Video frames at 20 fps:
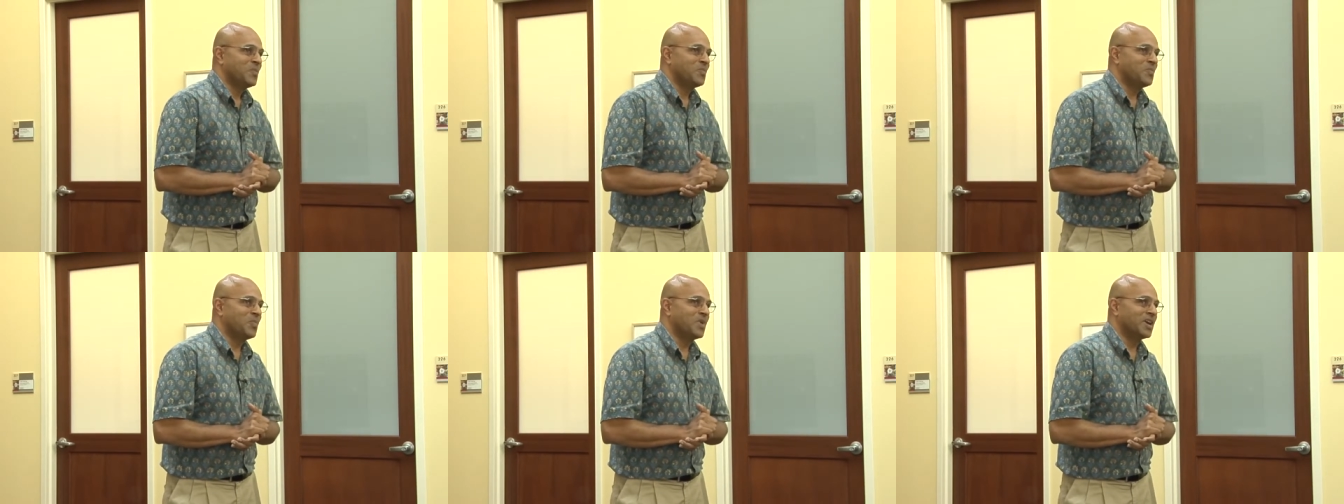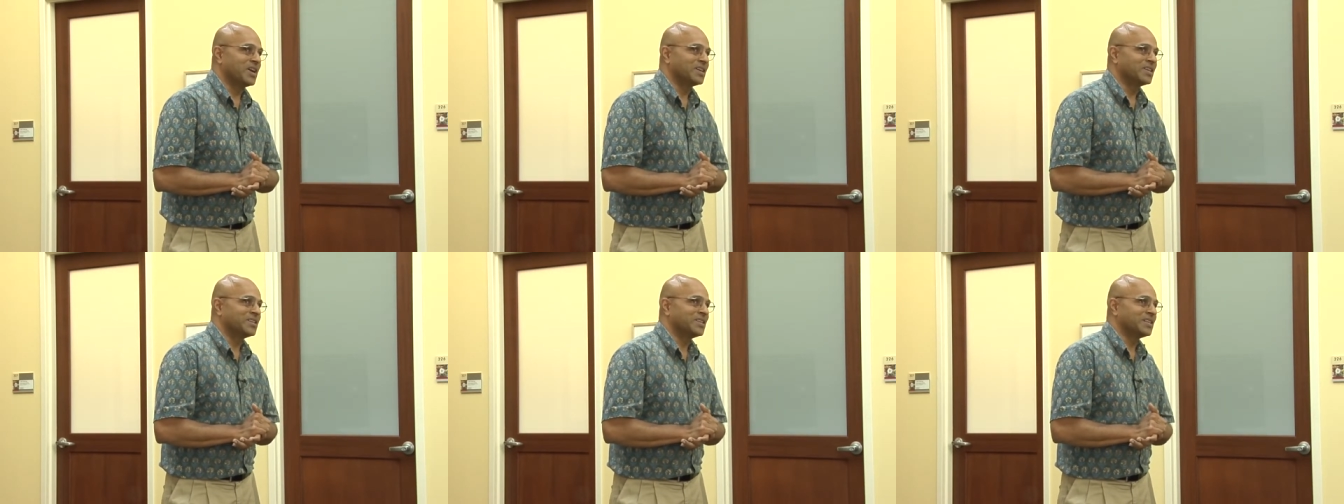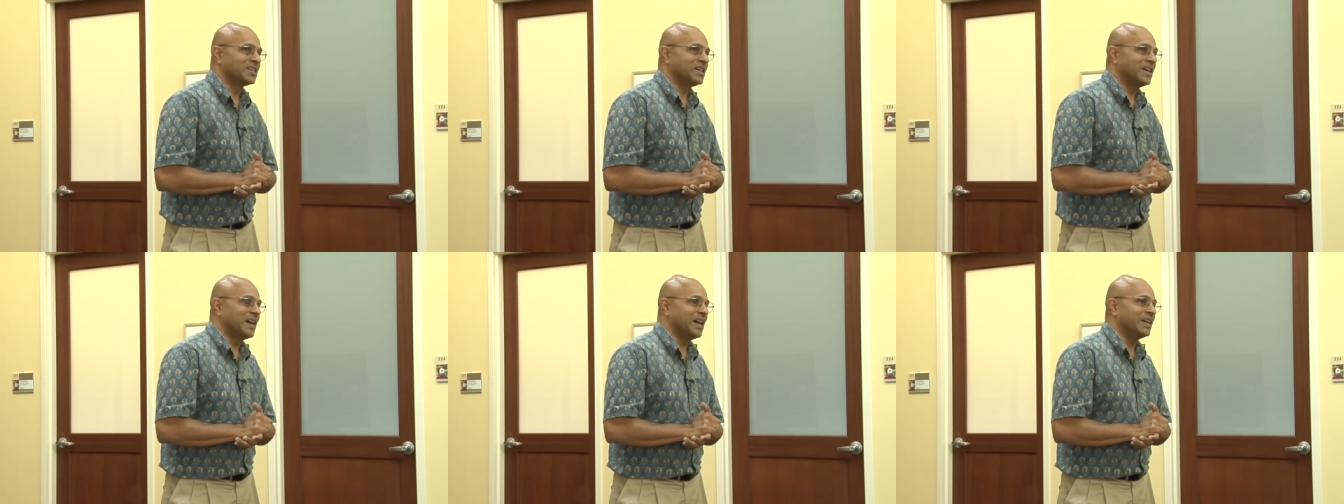
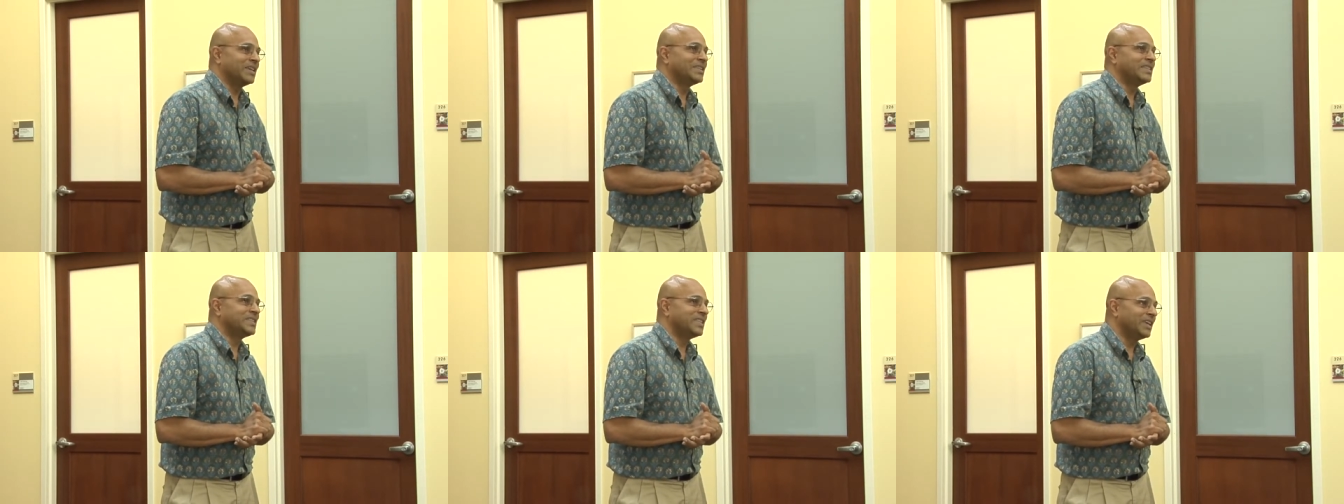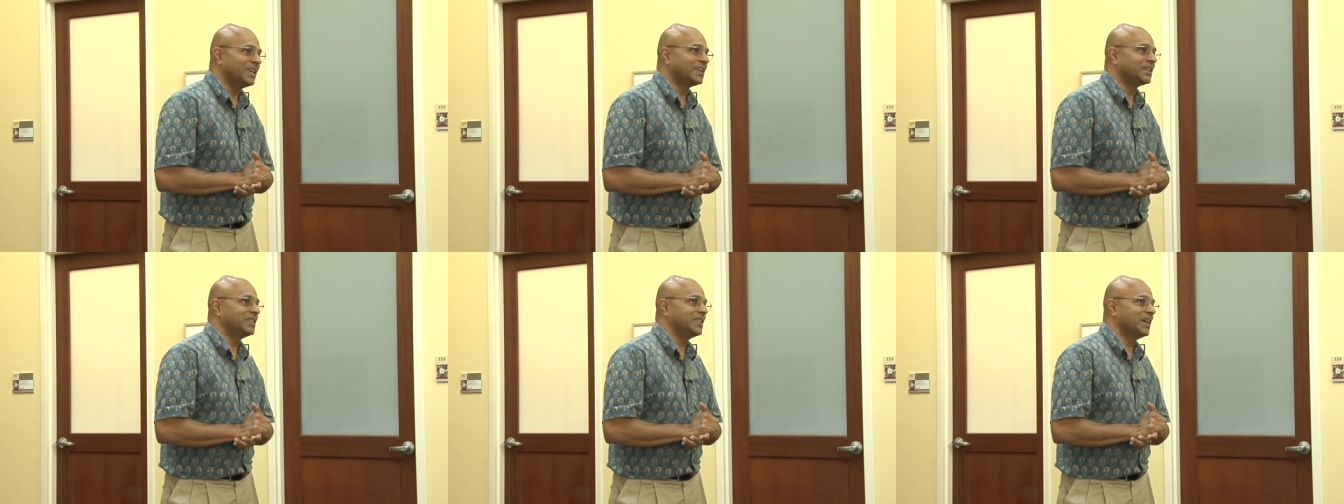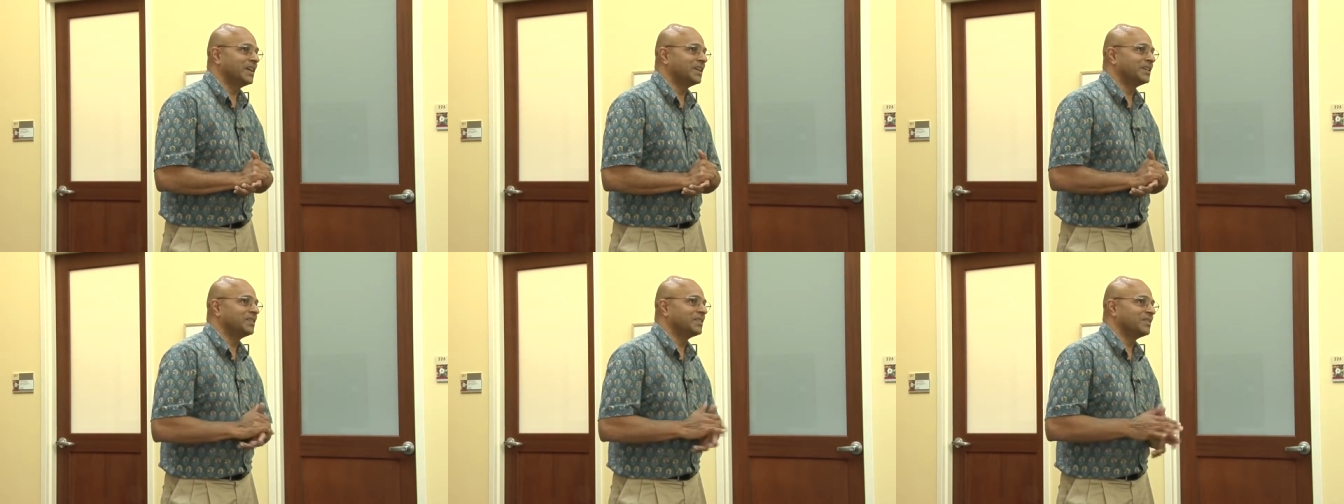But I think
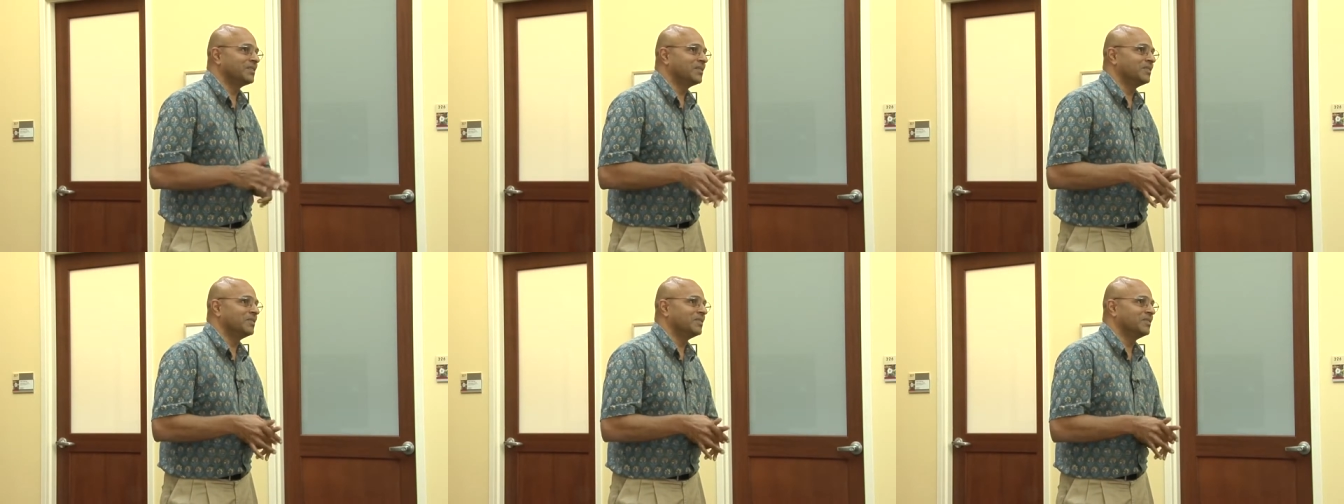that,